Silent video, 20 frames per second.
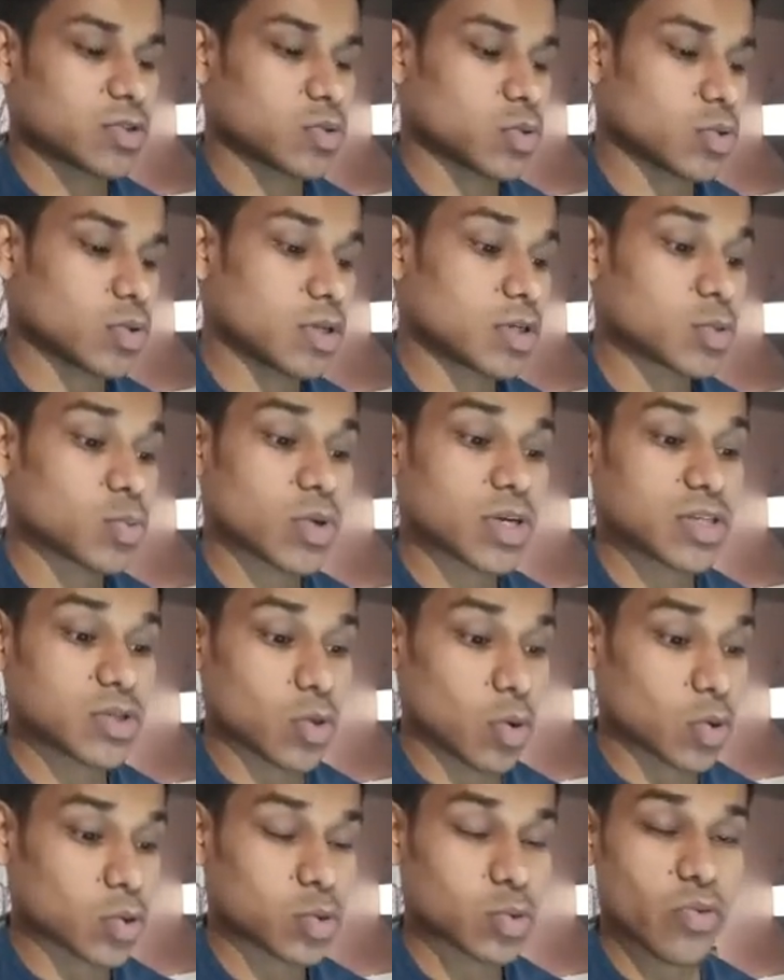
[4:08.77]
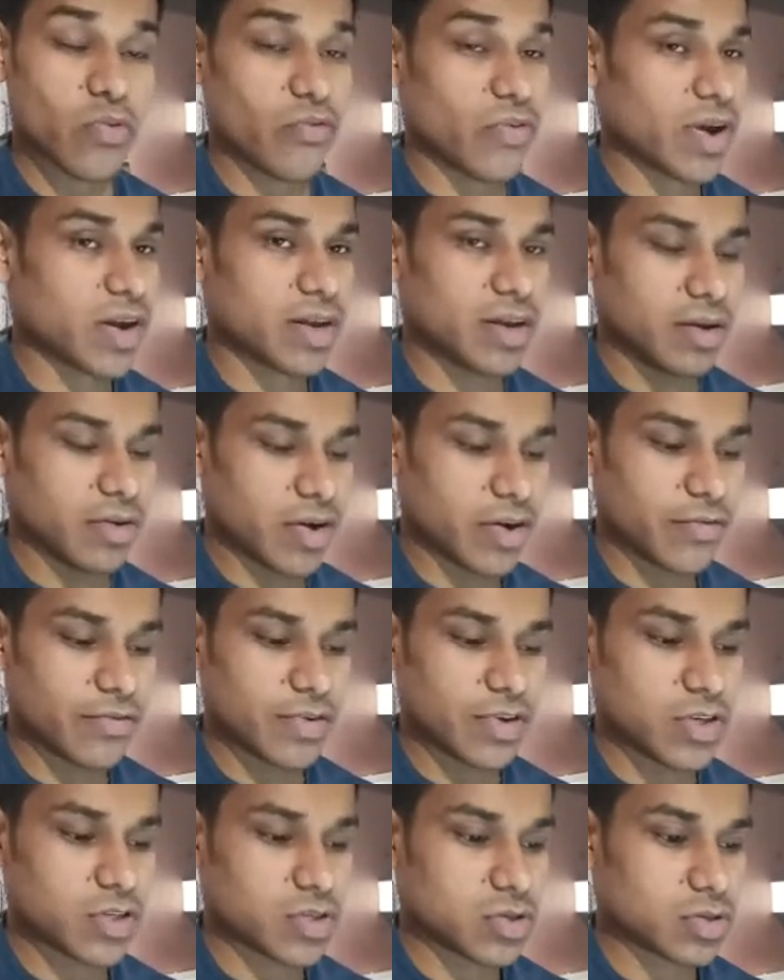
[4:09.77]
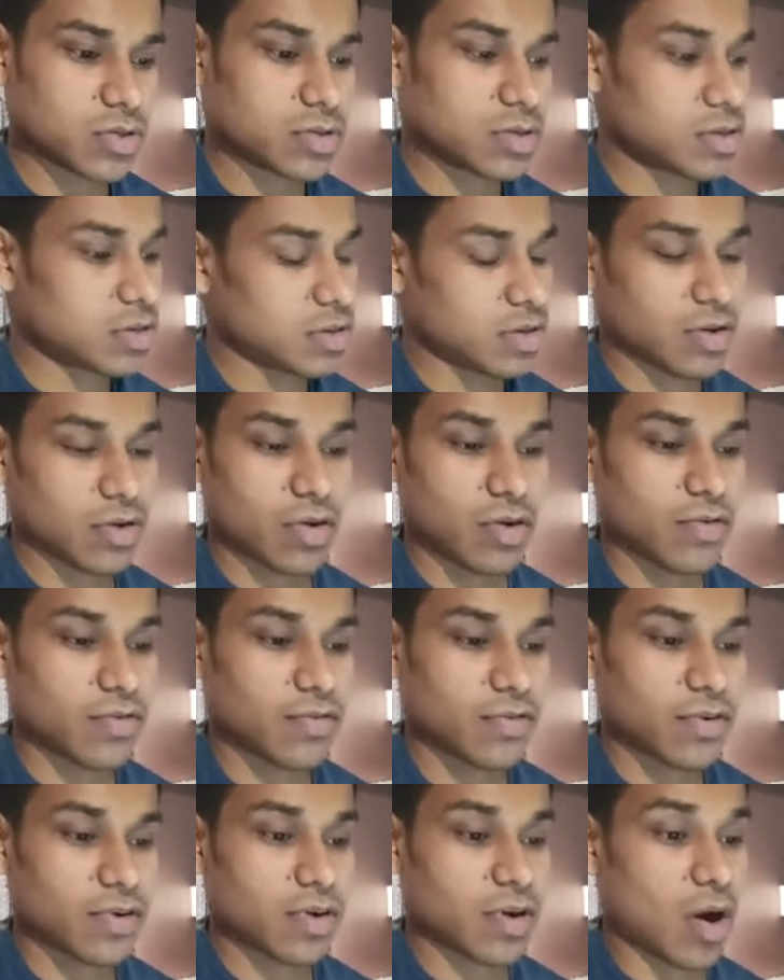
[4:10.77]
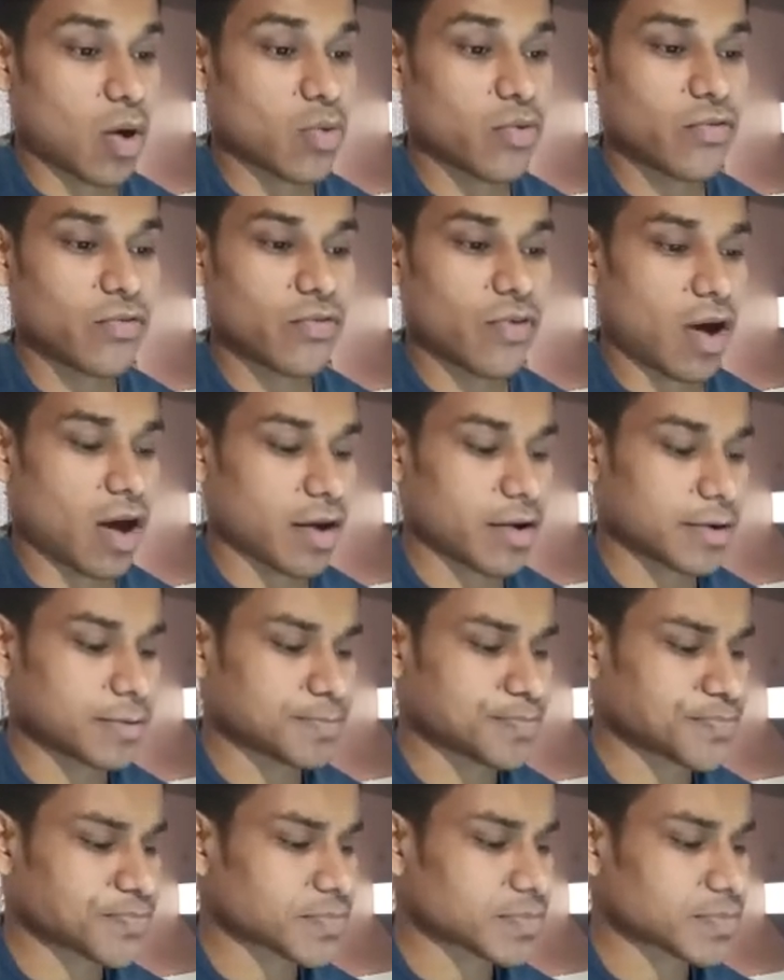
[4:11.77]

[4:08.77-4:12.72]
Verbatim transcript: so this one is also a very great feature of crowdfire